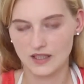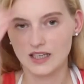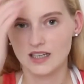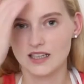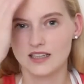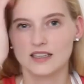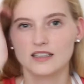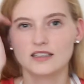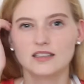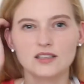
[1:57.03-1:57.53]

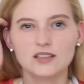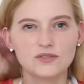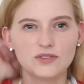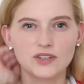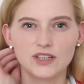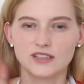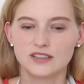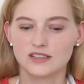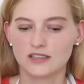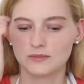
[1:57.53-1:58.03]
this is
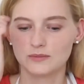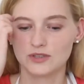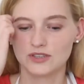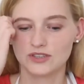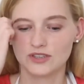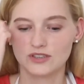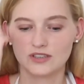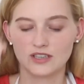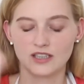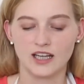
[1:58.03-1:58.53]
very similar
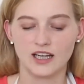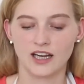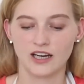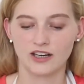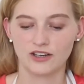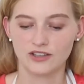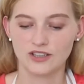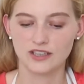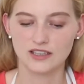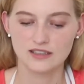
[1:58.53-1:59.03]
to
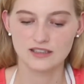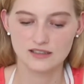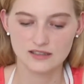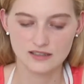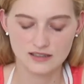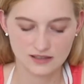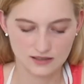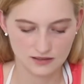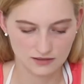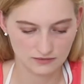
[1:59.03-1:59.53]

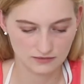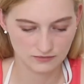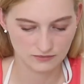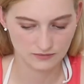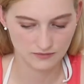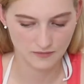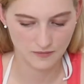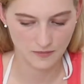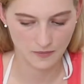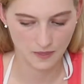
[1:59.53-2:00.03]
Aries.
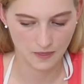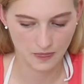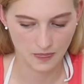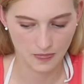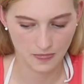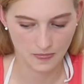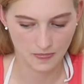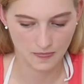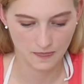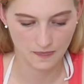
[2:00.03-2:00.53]

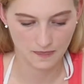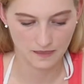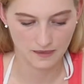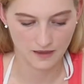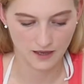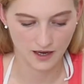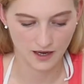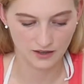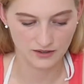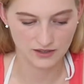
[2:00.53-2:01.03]

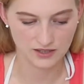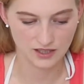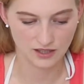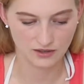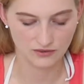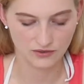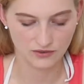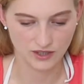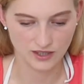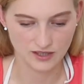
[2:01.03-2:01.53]
Aries got
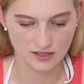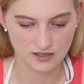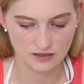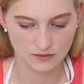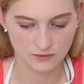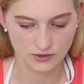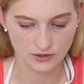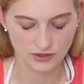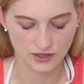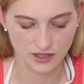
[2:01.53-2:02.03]
very
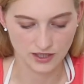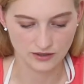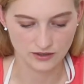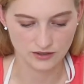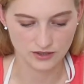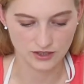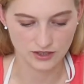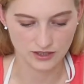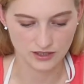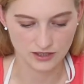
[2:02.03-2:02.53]
similar
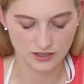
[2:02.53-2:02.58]
energies,